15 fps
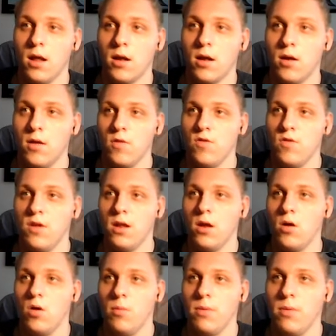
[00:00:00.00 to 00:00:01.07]
launch it at
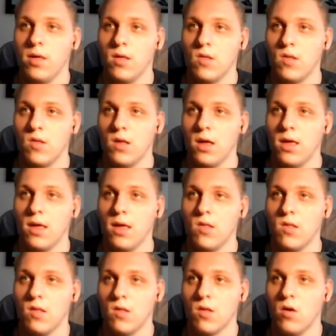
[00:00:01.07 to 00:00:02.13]
all because I
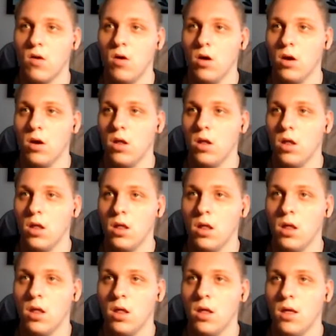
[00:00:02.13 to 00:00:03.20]
guess it's gone,
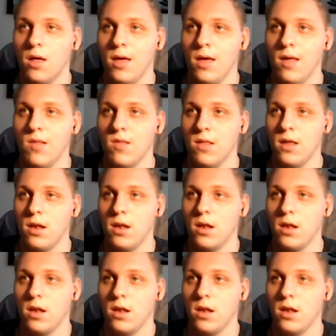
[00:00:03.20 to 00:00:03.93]
isn't it?